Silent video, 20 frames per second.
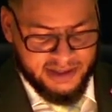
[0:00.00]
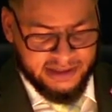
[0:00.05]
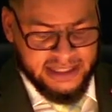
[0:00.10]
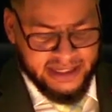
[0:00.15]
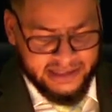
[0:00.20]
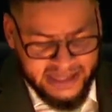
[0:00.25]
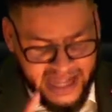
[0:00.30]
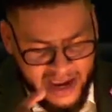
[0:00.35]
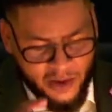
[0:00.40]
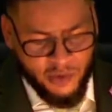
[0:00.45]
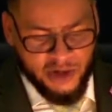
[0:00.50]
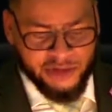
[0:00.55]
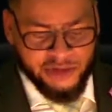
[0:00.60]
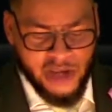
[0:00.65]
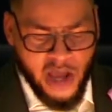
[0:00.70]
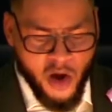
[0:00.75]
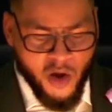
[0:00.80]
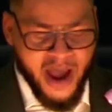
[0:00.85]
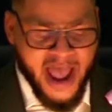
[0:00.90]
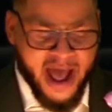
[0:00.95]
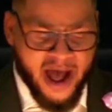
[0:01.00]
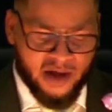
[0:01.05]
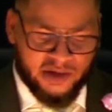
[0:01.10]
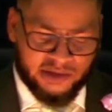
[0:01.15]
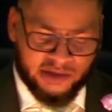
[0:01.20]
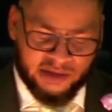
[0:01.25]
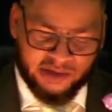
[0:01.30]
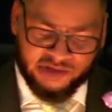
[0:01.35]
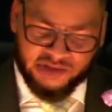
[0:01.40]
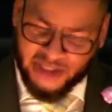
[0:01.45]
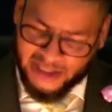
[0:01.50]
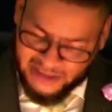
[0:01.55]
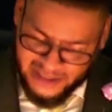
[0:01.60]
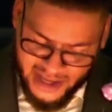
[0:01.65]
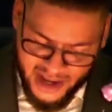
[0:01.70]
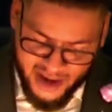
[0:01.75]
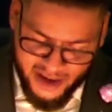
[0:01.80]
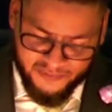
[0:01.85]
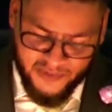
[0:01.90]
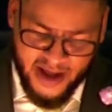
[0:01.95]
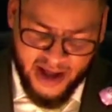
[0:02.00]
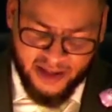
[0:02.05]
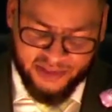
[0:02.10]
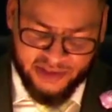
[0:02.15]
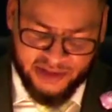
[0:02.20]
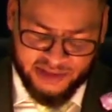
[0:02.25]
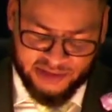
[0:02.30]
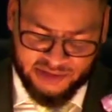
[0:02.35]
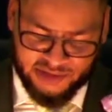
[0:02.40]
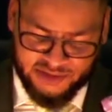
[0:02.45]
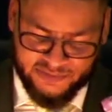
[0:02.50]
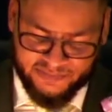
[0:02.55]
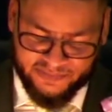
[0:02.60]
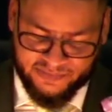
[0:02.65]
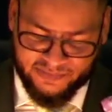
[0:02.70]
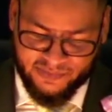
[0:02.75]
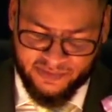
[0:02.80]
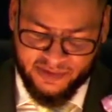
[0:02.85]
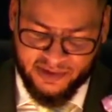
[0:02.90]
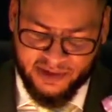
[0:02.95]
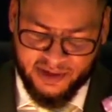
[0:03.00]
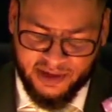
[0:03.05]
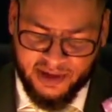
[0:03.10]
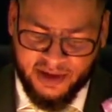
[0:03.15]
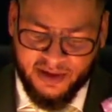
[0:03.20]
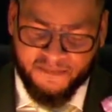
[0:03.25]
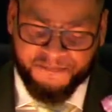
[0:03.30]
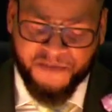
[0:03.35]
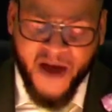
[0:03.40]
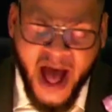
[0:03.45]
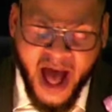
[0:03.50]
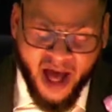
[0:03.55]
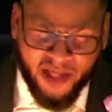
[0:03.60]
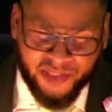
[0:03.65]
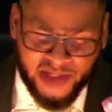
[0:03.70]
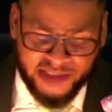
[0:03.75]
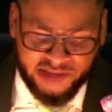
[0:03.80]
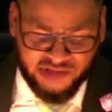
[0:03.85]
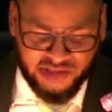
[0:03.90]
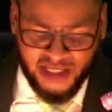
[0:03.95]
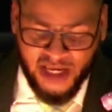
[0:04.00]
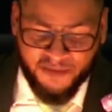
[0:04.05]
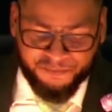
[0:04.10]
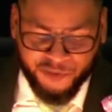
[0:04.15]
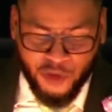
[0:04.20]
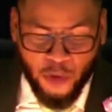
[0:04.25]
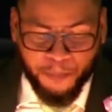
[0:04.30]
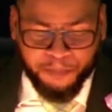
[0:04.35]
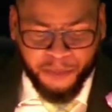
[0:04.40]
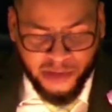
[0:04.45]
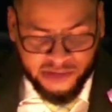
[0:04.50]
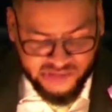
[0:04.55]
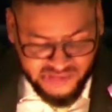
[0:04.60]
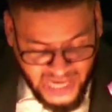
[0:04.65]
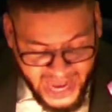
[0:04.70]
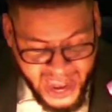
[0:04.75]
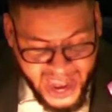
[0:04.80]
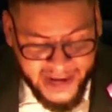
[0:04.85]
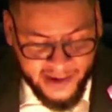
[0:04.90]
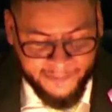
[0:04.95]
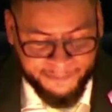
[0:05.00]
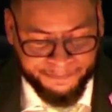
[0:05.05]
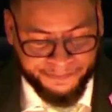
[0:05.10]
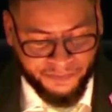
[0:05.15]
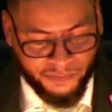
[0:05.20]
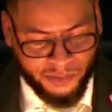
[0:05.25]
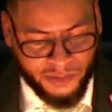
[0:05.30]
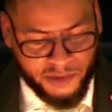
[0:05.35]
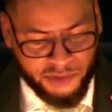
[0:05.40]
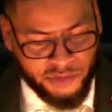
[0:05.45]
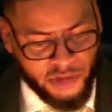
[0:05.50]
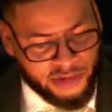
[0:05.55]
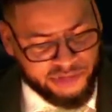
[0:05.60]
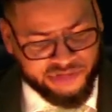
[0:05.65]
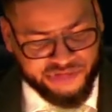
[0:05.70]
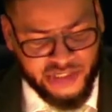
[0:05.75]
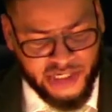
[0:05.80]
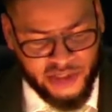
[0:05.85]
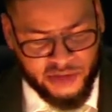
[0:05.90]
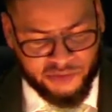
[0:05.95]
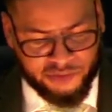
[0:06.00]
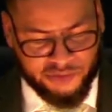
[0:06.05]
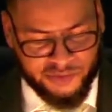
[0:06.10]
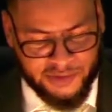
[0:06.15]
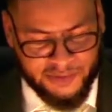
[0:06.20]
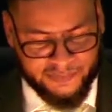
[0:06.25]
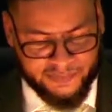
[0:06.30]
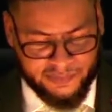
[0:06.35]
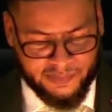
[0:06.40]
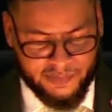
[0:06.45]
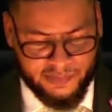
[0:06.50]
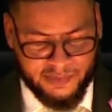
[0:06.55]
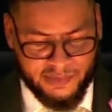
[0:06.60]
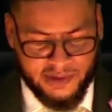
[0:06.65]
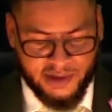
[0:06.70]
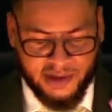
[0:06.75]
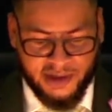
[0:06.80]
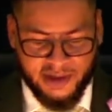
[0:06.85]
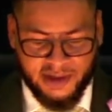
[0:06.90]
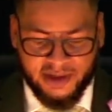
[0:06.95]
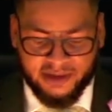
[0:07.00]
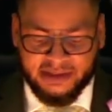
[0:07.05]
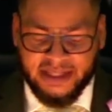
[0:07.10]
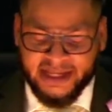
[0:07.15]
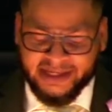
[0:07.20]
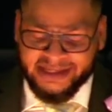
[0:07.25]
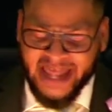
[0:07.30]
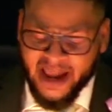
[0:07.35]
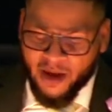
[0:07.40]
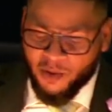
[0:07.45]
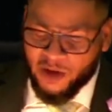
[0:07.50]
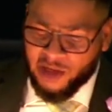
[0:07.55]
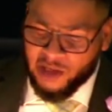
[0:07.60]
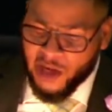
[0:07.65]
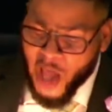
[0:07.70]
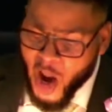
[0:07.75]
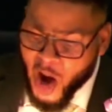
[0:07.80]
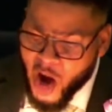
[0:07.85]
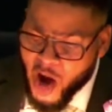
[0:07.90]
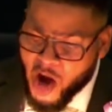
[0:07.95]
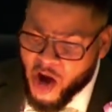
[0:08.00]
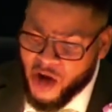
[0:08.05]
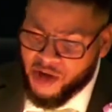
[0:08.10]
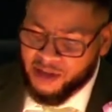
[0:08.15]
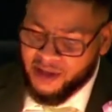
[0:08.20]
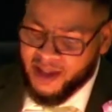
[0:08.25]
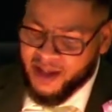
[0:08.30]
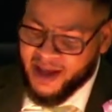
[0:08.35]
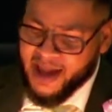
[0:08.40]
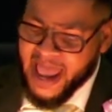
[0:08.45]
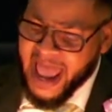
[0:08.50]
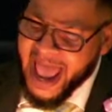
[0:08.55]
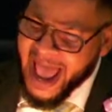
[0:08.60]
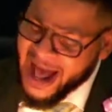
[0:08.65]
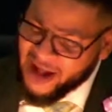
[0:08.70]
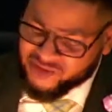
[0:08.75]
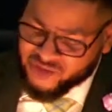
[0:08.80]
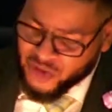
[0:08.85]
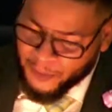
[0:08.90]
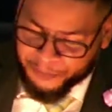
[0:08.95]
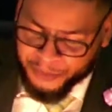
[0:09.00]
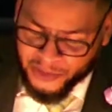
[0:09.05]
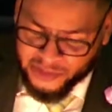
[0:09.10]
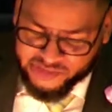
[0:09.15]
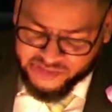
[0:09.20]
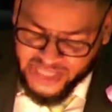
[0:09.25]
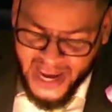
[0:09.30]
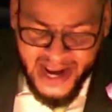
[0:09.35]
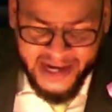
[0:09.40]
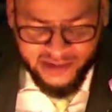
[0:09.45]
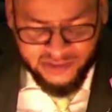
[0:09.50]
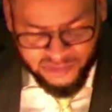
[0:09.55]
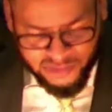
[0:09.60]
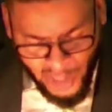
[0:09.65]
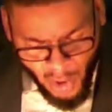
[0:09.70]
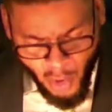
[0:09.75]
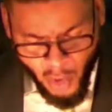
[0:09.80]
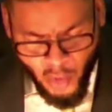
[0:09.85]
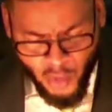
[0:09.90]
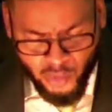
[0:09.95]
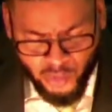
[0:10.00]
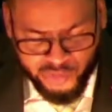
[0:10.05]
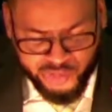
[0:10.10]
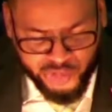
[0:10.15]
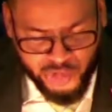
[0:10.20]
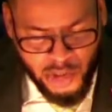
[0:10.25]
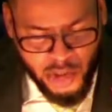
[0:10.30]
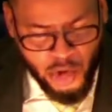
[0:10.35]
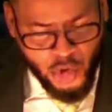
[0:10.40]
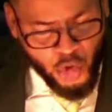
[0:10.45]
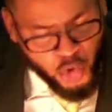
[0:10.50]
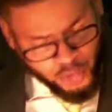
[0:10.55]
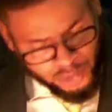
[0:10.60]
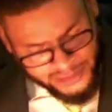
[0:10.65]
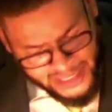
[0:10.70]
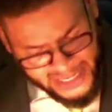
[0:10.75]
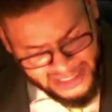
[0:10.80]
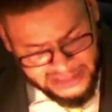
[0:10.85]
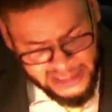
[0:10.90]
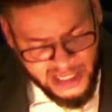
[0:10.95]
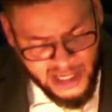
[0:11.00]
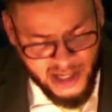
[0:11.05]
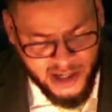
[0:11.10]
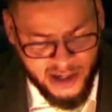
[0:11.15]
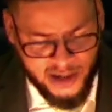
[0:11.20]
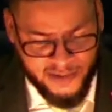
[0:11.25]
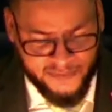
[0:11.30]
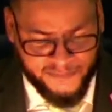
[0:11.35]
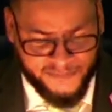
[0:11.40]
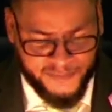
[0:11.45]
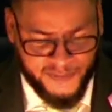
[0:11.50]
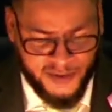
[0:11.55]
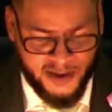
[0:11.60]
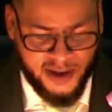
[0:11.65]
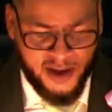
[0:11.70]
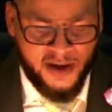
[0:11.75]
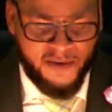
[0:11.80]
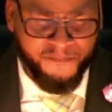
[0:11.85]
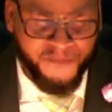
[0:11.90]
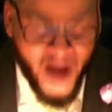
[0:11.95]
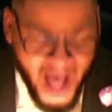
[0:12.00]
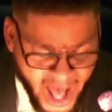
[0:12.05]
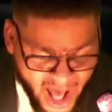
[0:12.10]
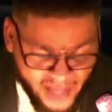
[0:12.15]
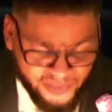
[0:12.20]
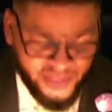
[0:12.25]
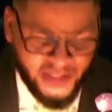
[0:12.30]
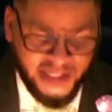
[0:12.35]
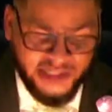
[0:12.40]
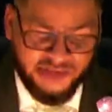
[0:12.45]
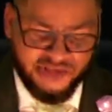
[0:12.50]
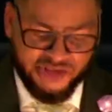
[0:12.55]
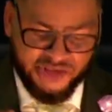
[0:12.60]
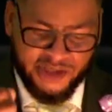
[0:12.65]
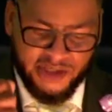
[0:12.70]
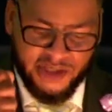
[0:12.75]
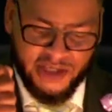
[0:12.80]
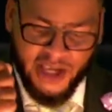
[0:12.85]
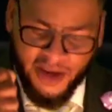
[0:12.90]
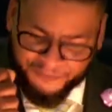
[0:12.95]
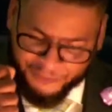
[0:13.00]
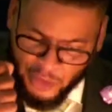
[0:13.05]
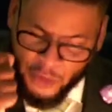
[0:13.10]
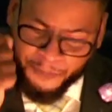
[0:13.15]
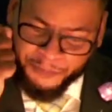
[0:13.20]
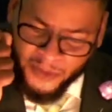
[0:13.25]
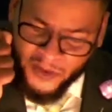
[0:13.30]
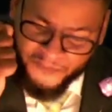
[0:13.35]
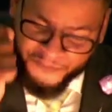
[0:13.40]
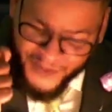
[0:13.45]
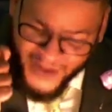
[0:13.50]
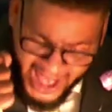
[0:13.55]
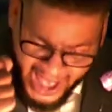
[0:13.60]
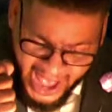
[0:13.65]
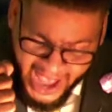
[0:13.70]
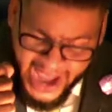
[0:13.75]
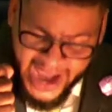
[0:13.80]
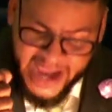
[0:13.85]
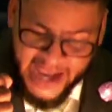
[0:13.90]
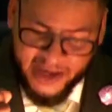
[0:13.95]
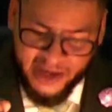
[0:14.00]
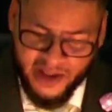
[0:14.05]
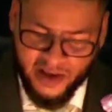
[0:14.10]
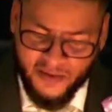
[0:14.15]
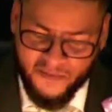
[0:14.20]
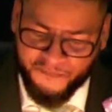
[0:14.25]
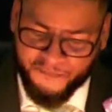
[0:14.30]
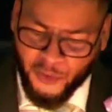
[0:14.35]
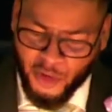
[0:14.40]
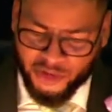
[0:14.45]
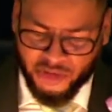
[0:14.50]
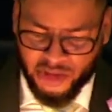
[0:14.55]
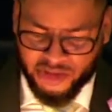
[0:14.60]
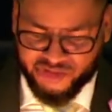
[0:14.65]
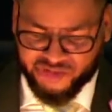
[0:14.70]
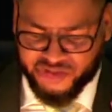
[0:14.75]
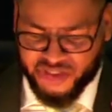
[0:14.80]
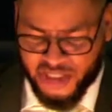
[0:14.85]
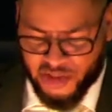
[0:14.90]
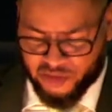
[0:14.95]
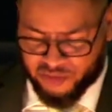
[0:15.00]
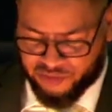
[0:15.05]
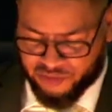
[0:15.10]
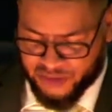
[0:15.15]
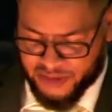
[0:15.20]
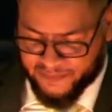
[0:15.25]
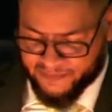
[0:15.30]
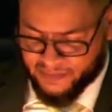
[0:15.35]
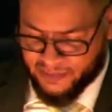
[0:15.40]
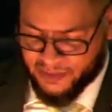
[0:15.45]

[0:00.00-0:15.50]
then they will know how to love others. Fathers, if you protect your children, then they will learn how to protect those who they love. Fathers, if you provide for your children,